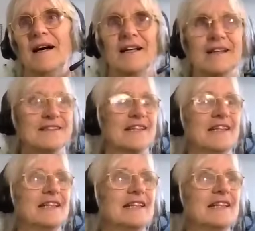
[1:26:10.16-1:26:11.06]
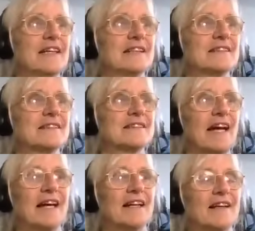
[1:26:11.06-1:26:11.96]
And then suddenly there's
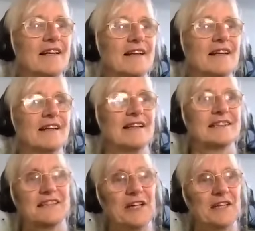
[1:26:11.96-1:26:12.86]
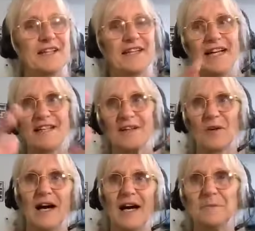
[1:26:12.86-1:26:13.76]
that, it's not that
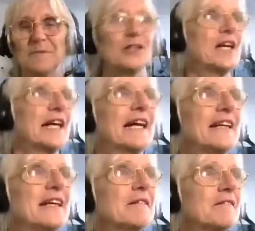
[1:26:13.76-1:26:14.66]
I'm looking at it,